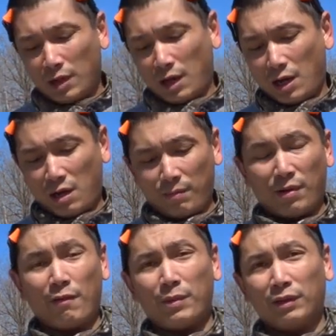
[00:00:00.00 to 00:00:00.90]

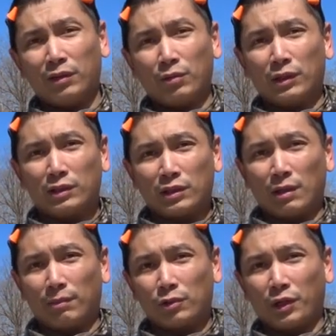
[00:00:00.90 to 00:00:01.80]
Um, I've been doing
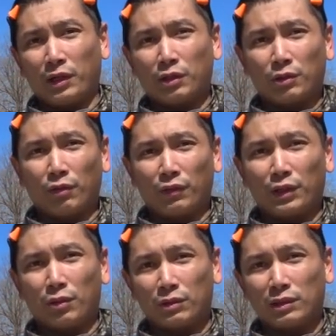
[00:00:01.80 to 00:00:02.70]
some training drill
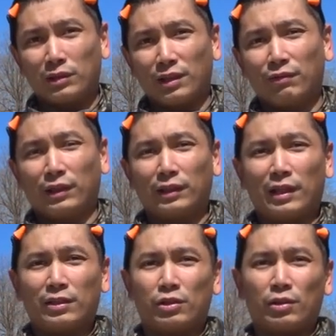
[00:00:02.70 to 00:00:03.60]
videos and stuff like
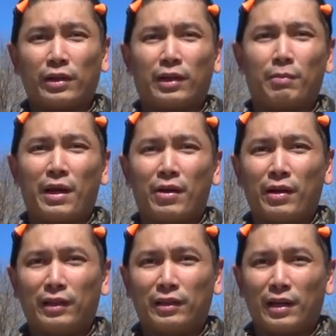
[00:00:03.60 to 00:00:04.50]
that, just trying to get better
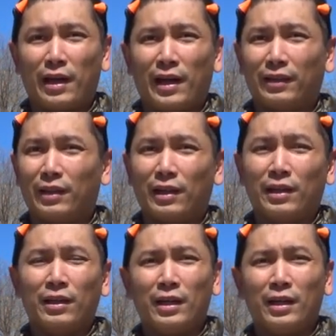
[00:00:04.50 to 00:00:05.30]
at uh, handgun